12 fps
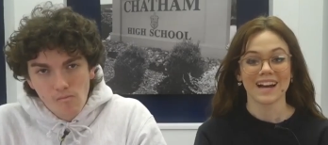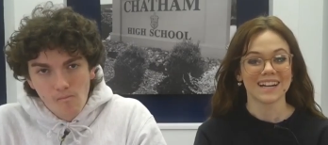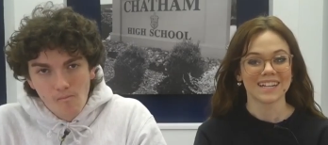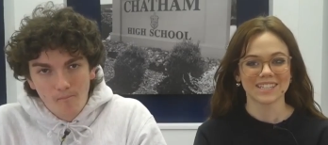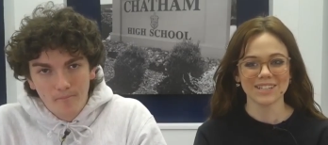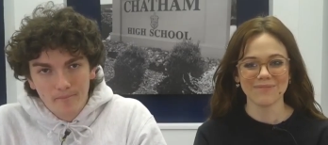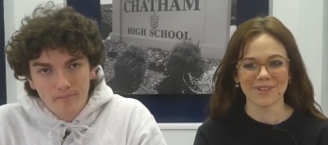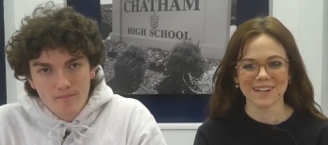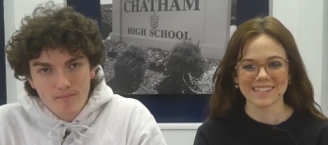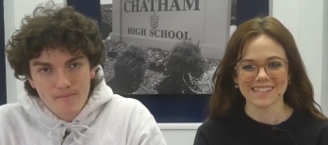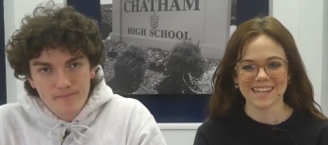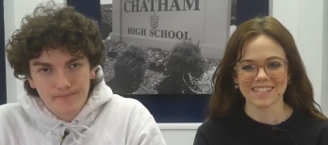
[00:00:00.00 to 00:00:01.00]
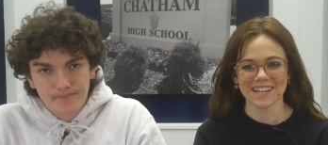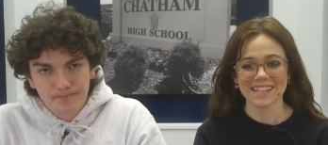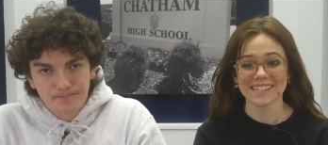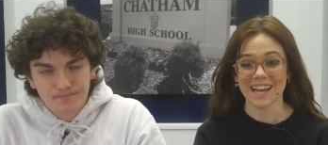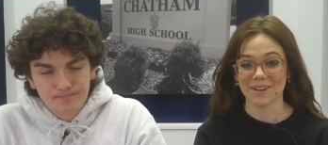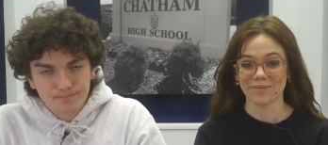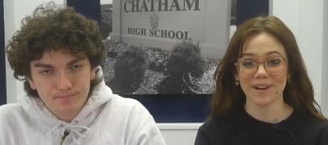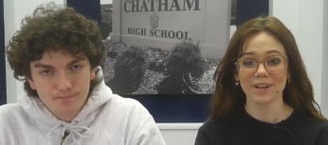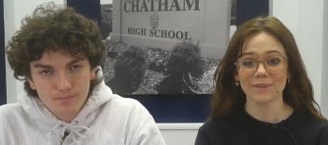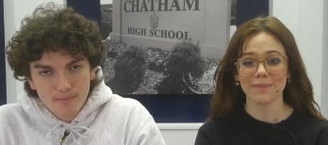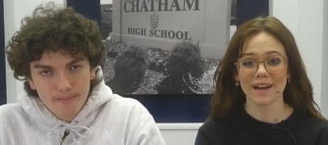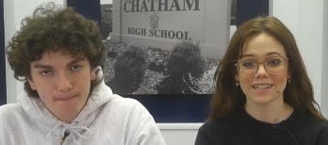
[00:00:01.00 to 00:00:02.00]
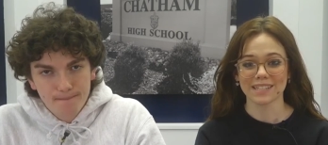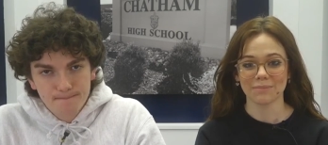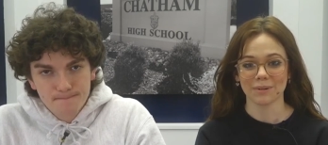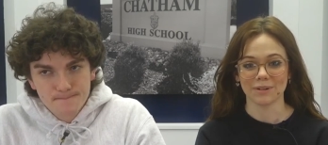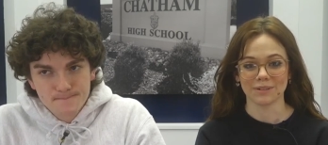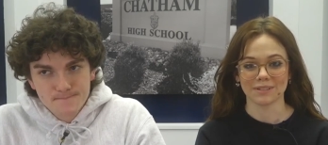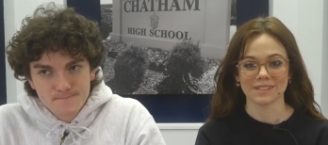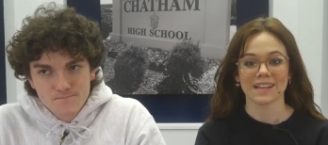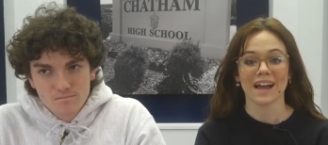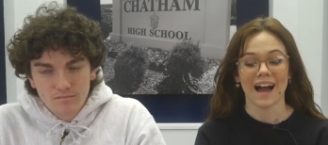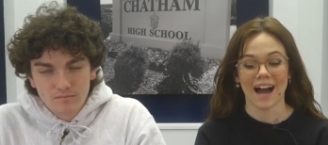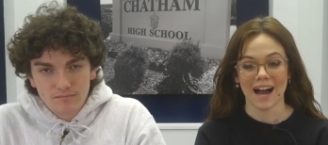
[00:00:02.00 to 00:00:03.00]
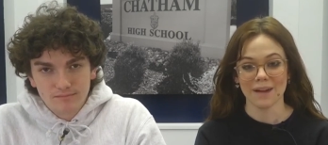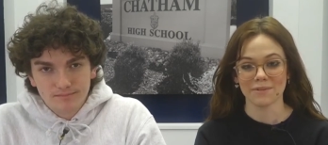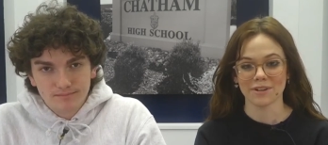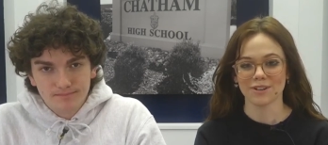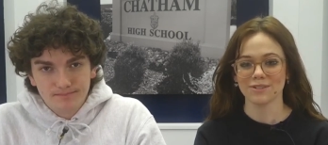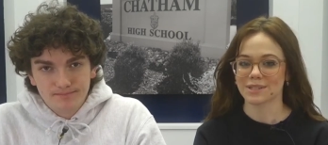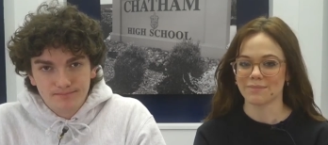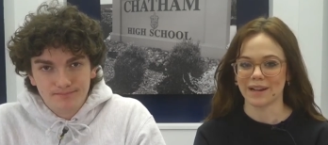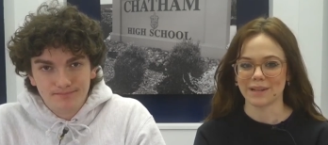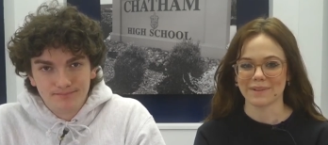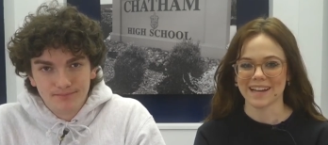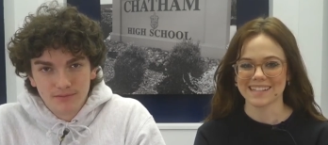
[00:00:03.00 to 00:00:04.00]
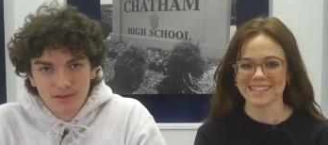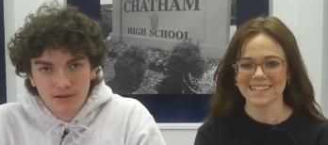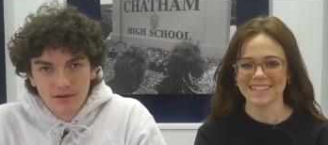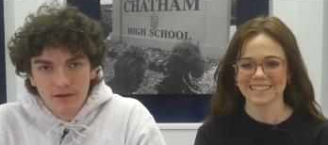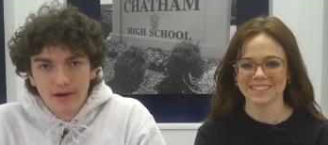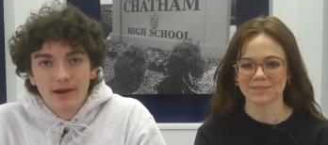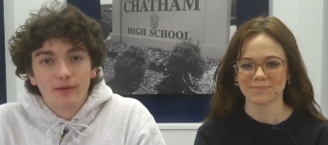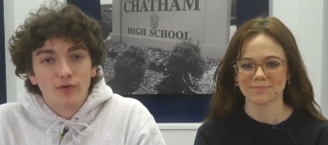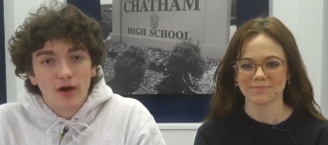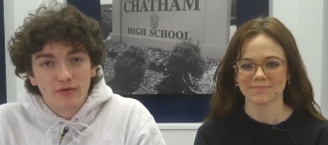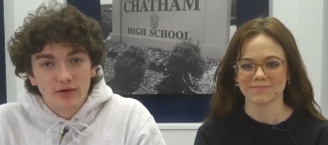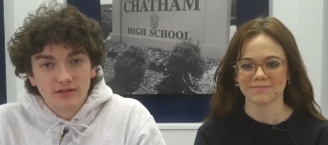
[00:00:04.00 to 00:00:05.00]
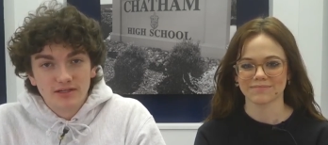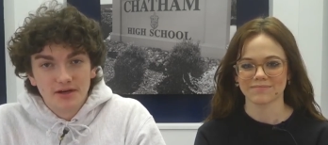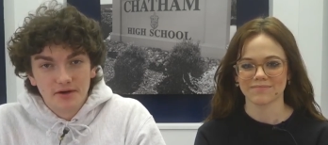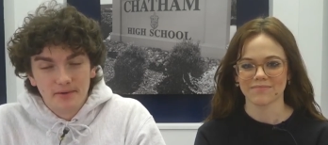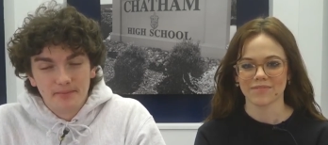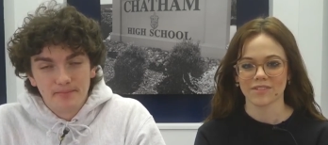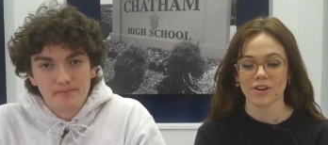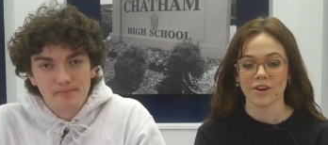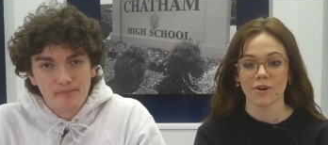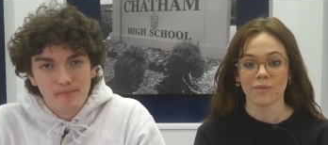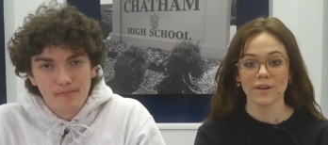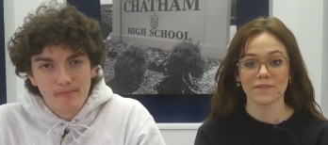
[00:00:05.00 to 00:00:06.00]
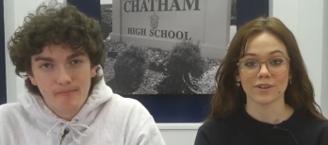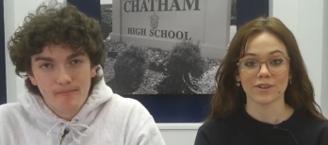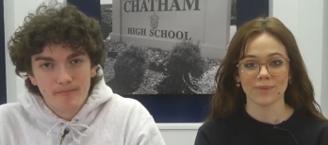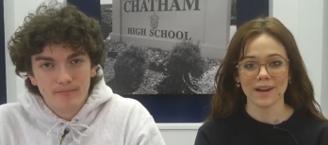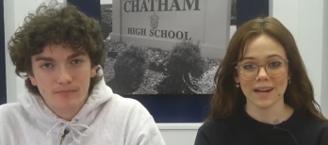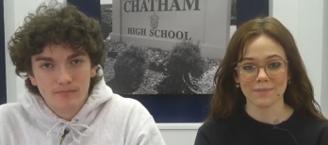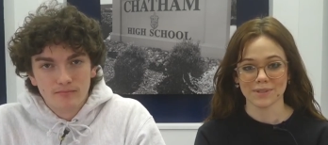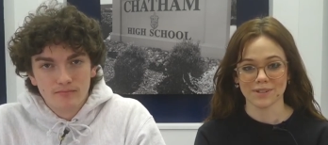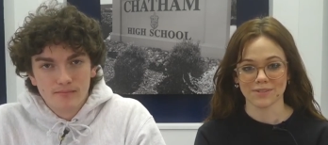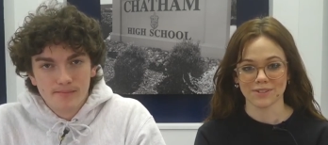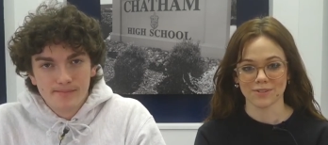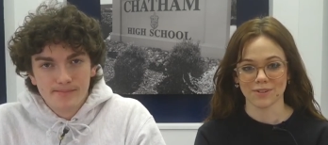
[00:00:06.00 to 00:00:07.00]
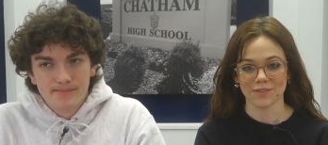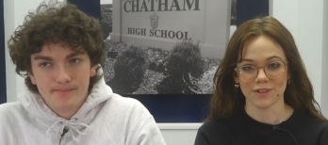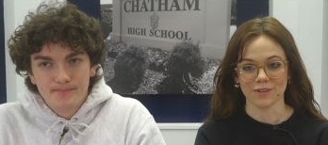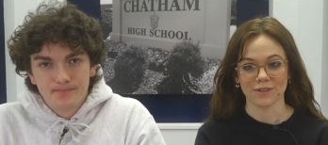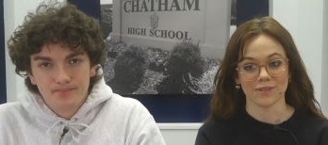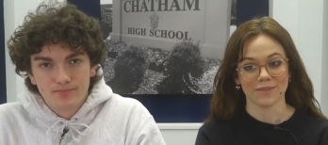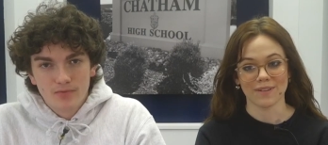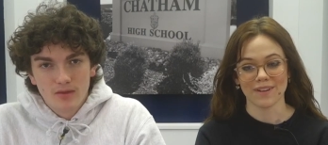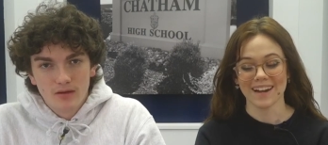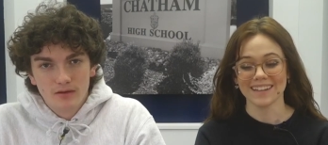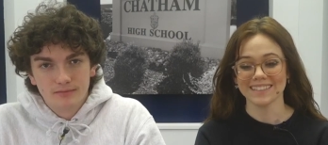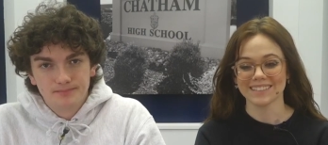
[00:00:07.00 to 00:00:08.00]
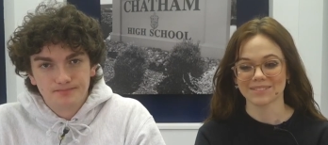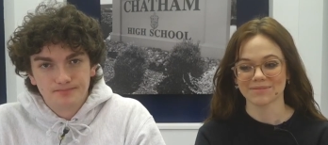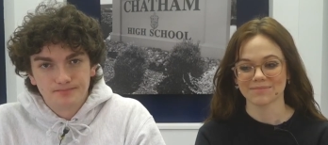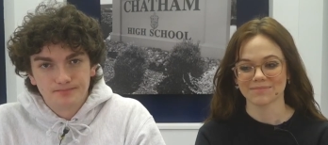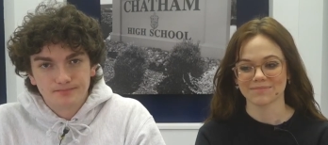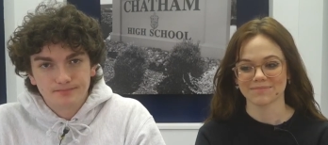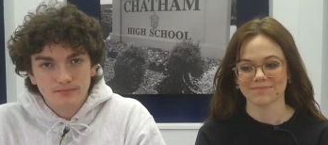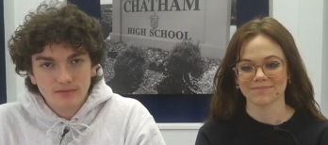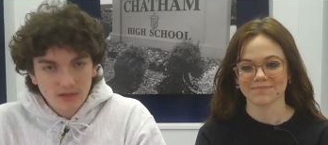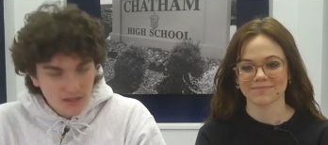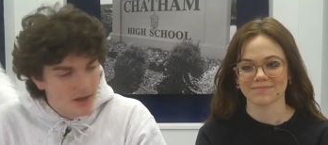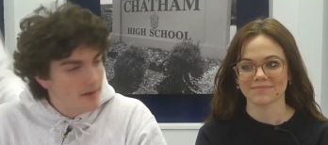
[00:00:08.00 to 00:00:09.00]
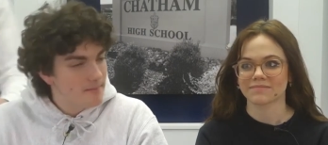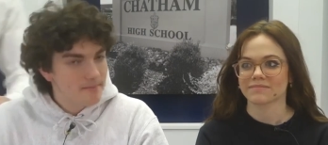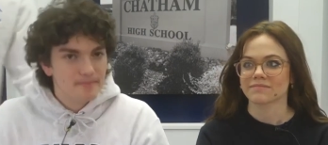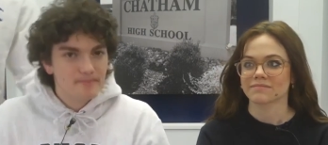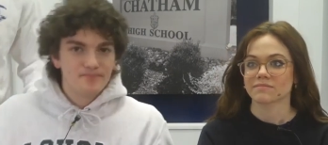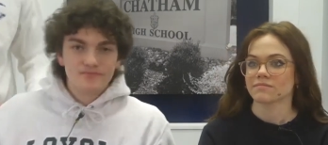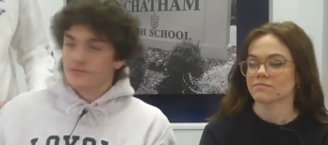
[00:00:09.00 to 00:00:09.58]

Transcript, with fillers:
Speaker 1: Good morning, C H S, and welcome back to The Pulse. I'm your host, Molly McKenzie.
Speaker 2: And I'm Ryan Graziano.
Speaker 1: We have a great episode in store for you. Right, Ryan? Yo.
Speaker 2: Yep. Yo.